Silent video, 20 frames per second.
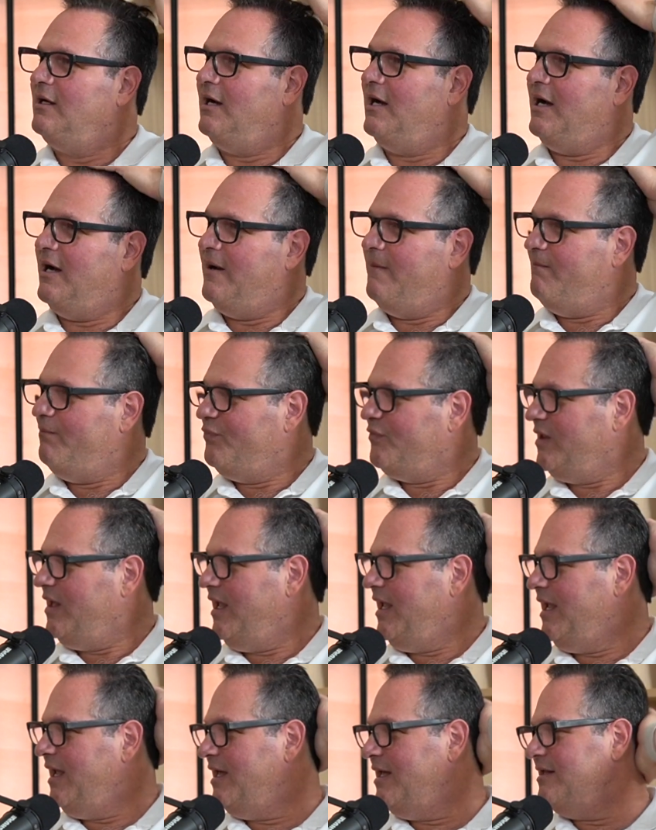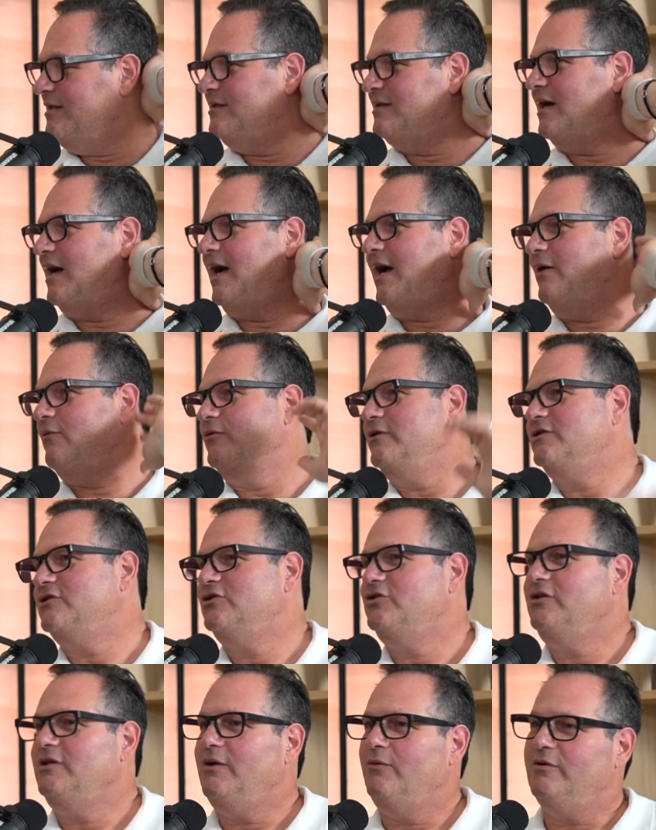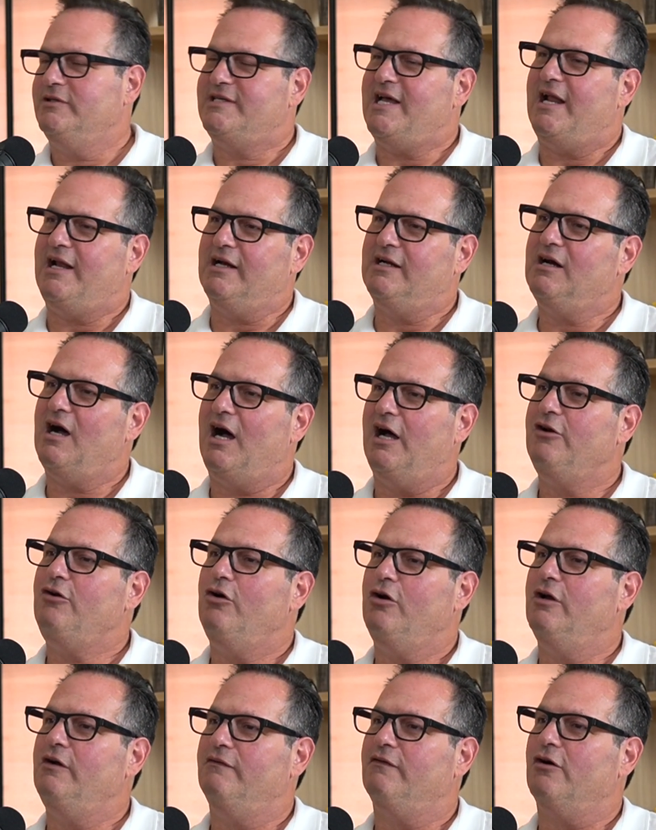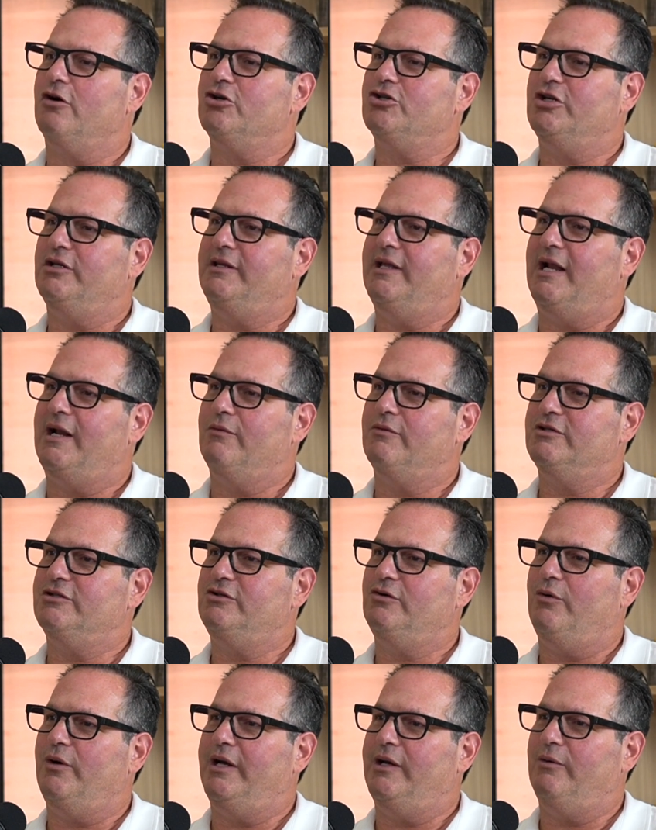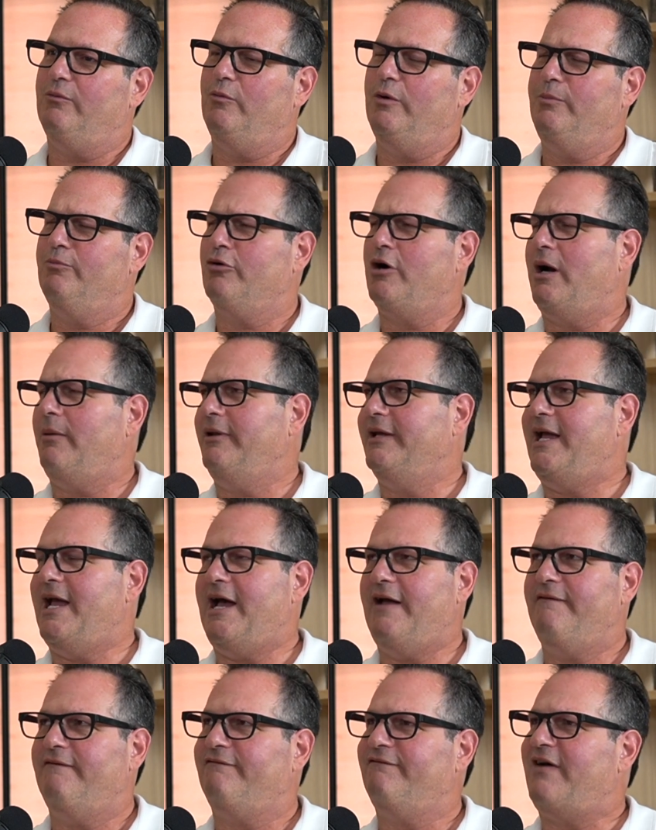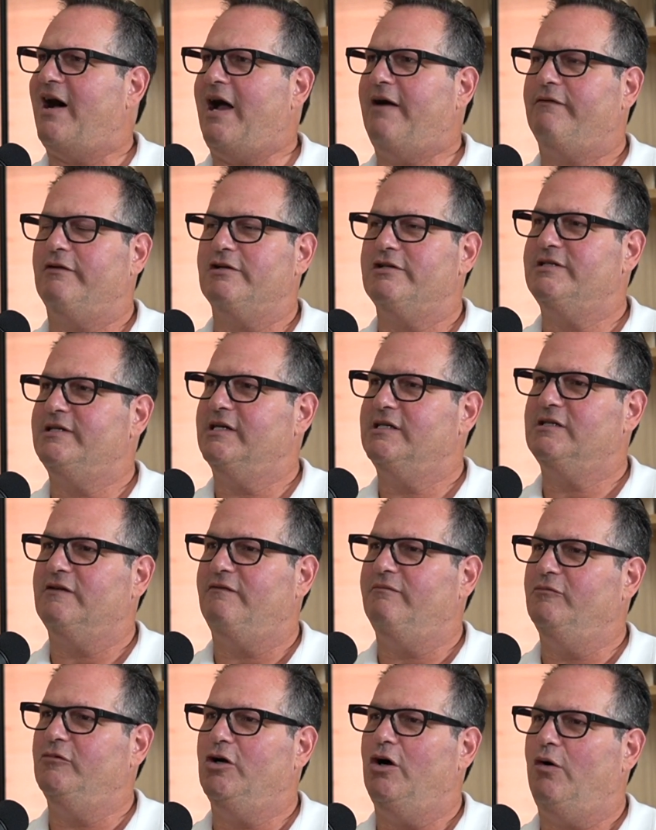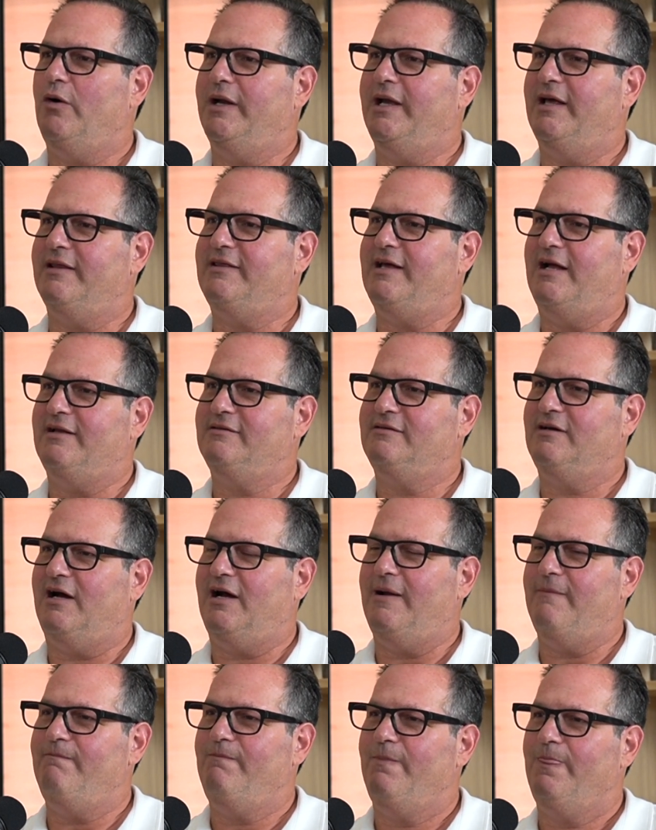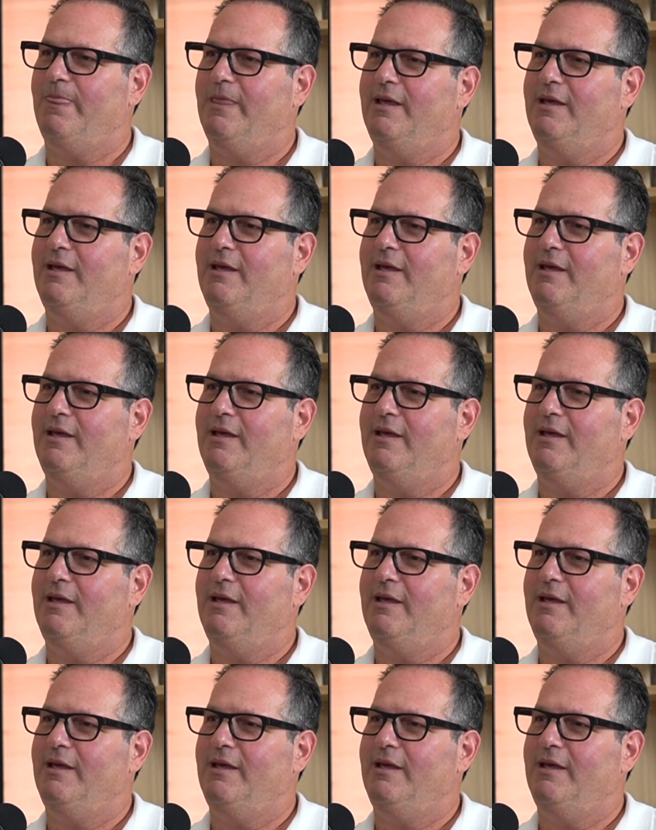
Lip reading: And it was at a condo conversion that I was doing, and we probably had 5 or 6 of them going at that time.